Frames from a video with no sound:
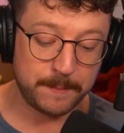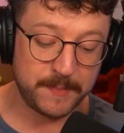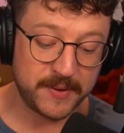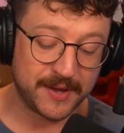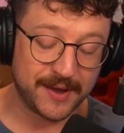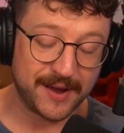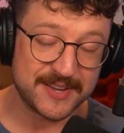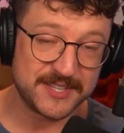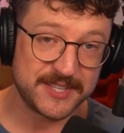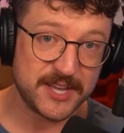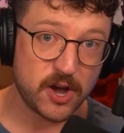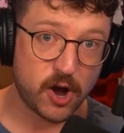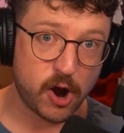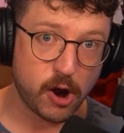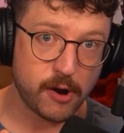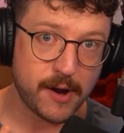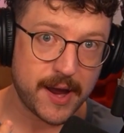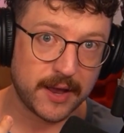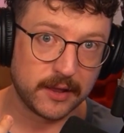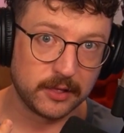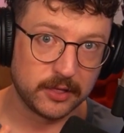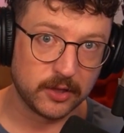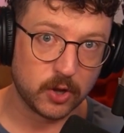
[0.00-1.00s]
Because they are
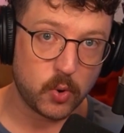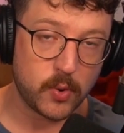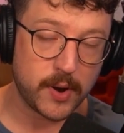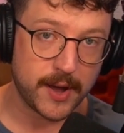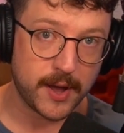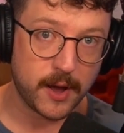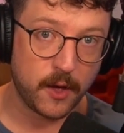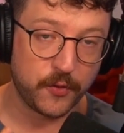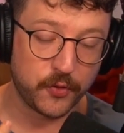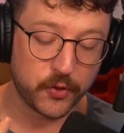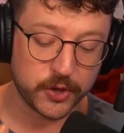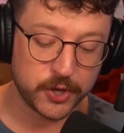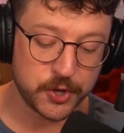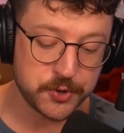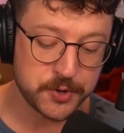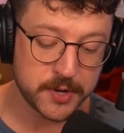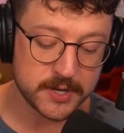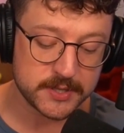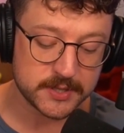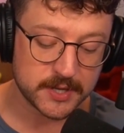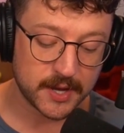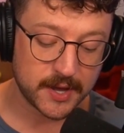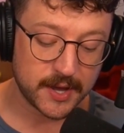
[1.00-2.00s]
a low health
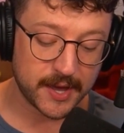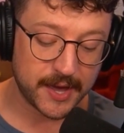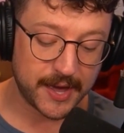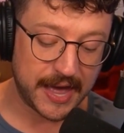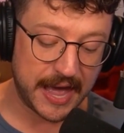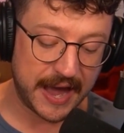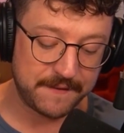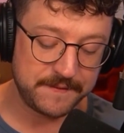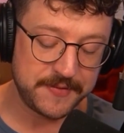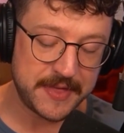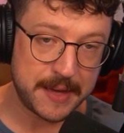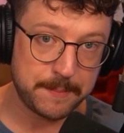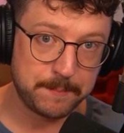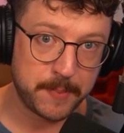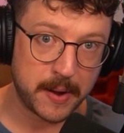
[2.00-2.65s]
unit, having that